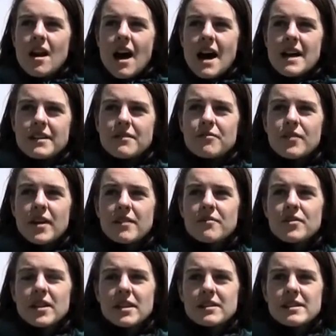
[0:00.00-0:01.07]
And in
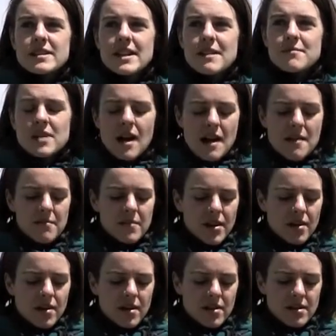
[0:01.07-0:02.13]
Frankfurt at the same time,
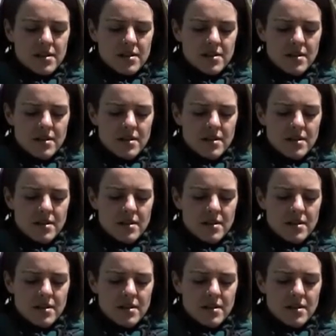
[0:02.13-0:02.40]
there's